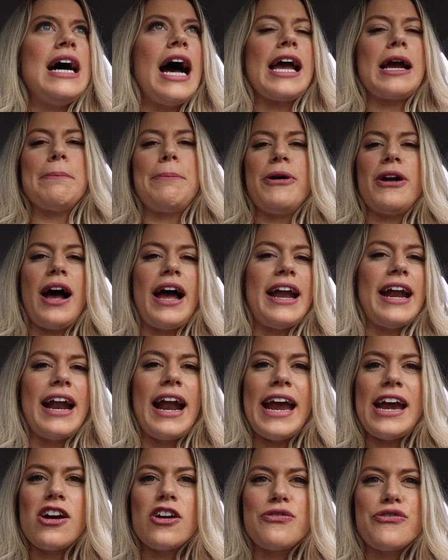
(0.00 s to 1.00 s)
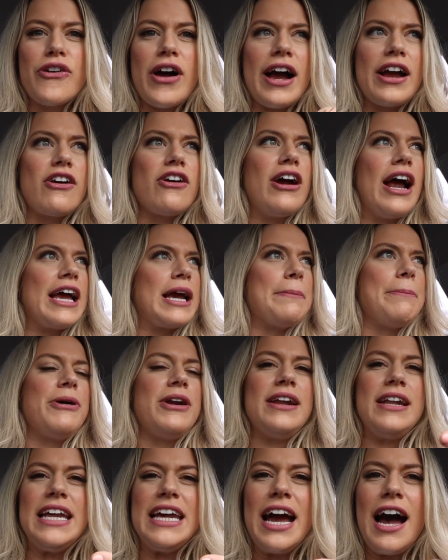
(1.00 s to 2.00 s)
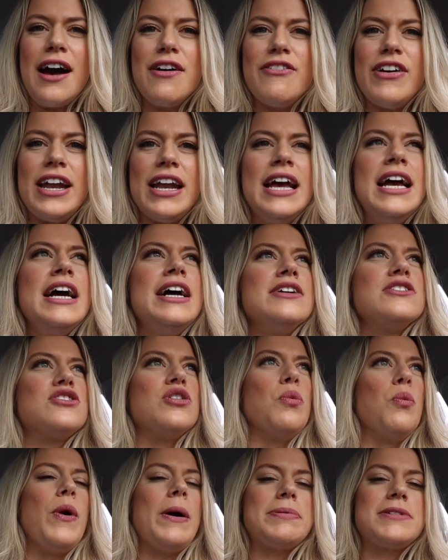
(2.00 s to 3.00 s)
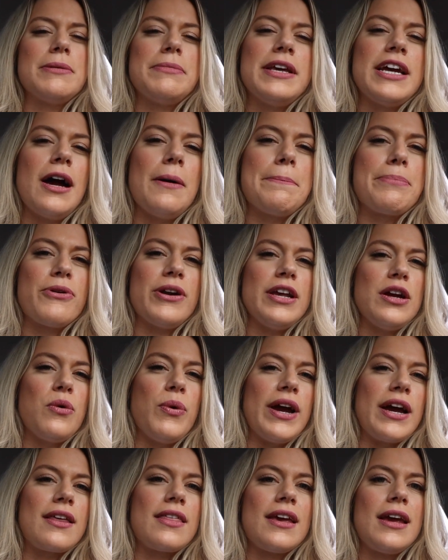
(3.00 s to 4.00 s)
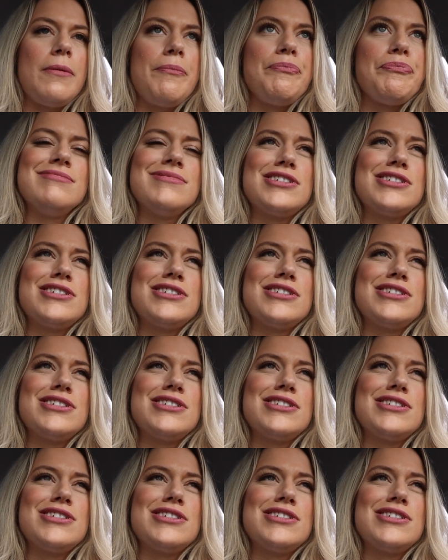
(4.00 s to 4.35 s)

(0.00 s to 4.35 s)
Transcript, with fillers: I can put in an air fryer, I can put in the oven to whip something up pretty quickly.